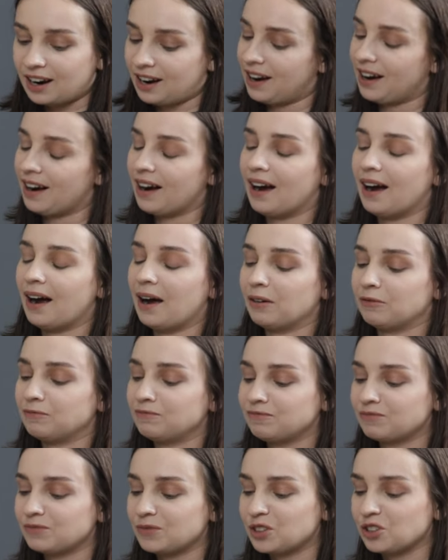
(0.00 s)
Uh,
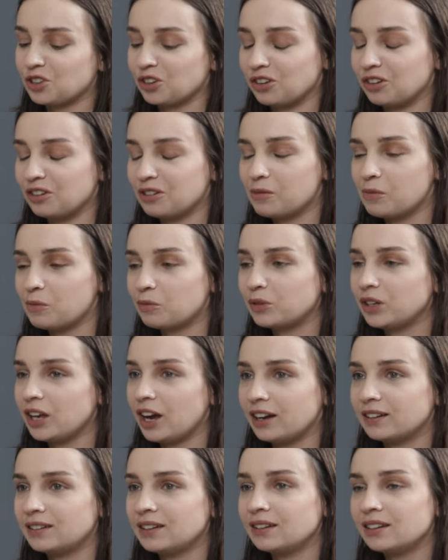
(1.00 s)
so yeah,
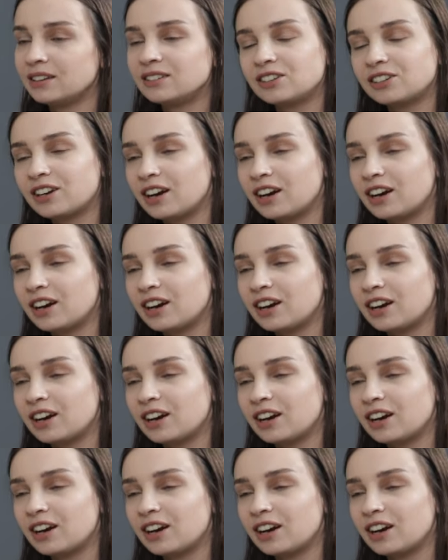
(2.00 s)
I think these